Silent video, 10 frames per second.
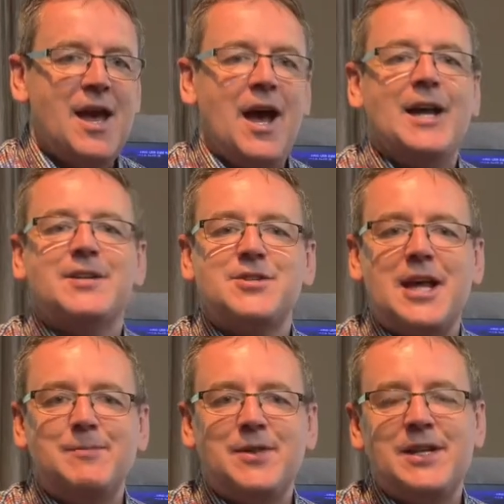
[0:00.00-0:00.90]
and a
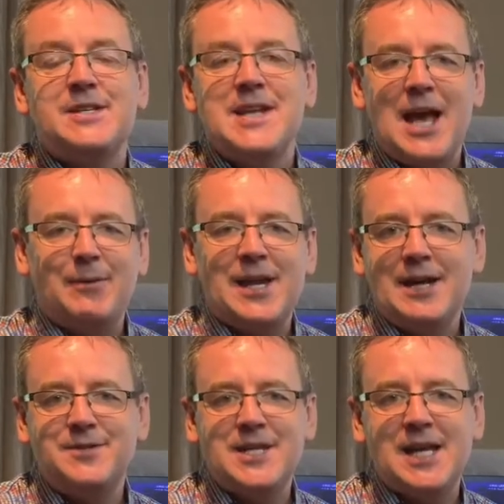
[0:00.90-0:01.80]
statement that is now in
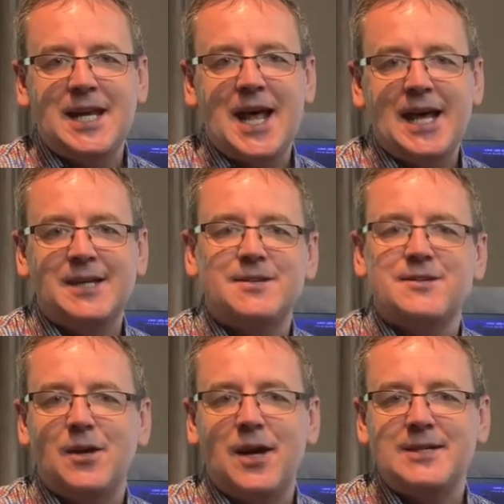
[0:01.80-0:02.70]
our DNA,
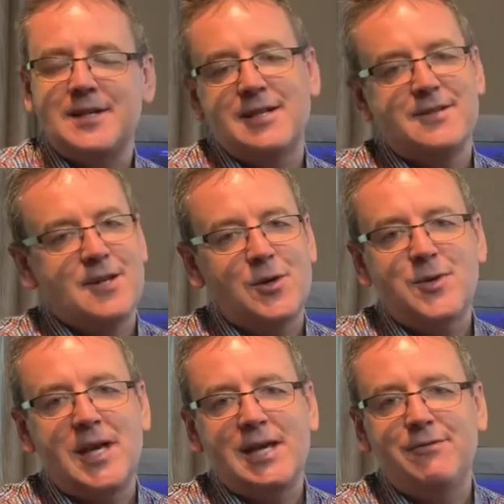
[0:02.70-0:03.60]
as it is so
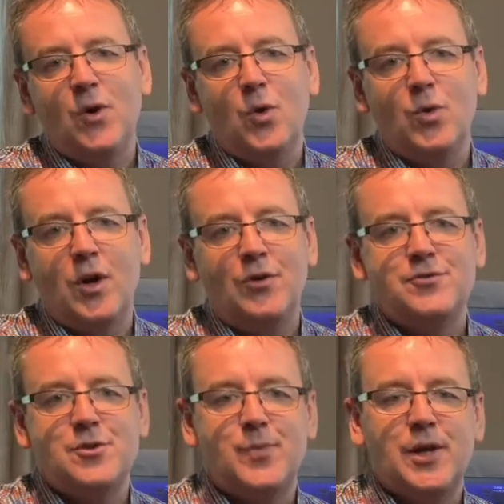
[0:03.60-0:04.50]
key for all
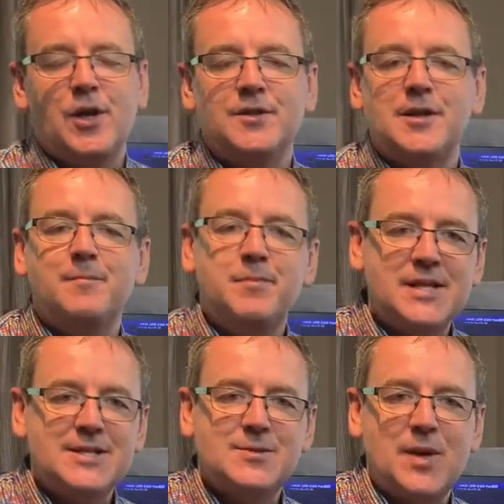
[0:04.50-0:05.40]
entrepreneurs and
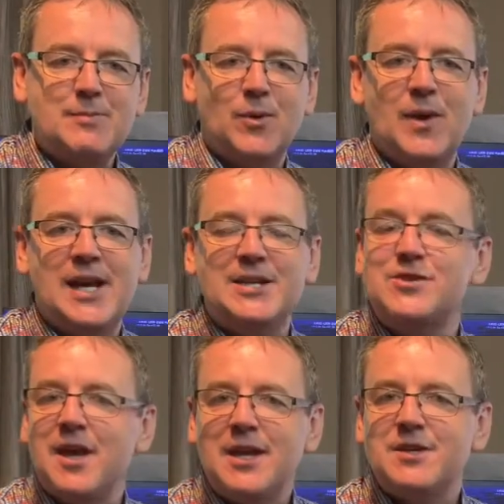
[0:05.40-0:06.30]
business people,
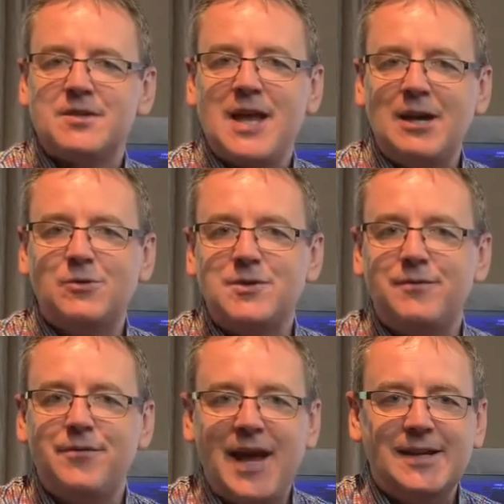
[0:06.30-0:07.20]
is sales are
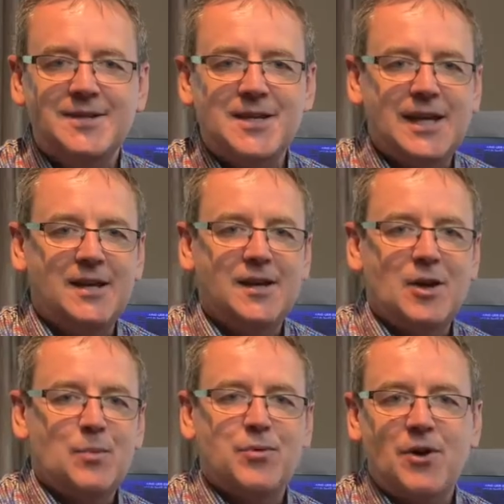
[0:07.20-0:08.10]
vanity,
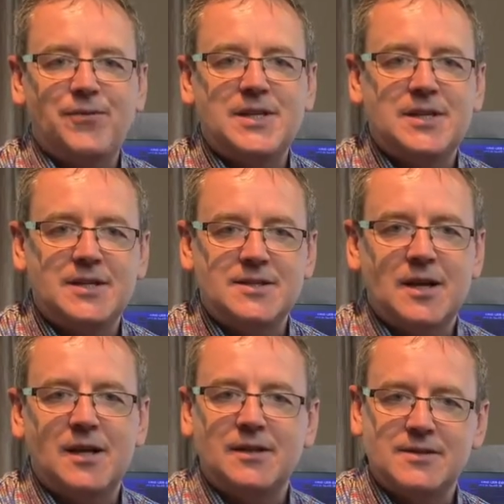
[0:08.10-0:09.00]
profit is
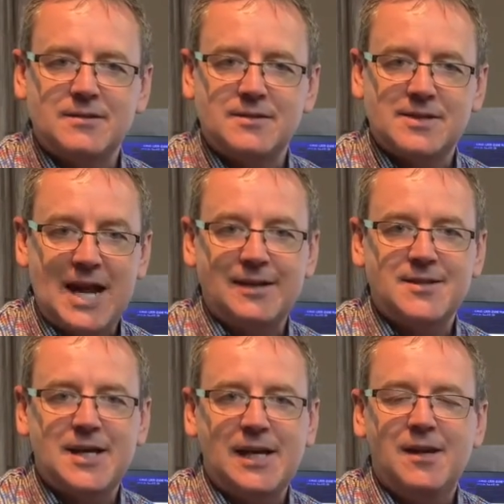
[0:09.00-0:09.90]

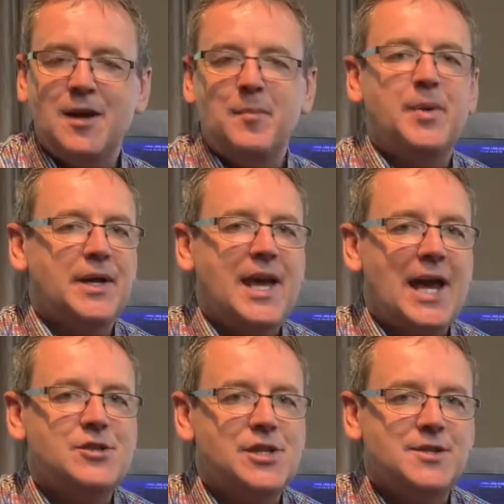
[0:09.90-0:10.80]
sanity, but
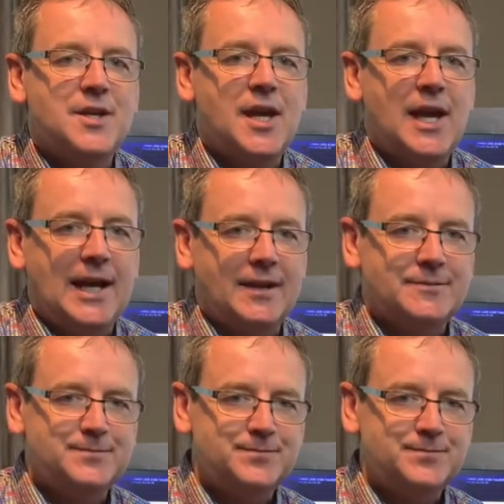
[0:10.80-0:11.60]
cash is king.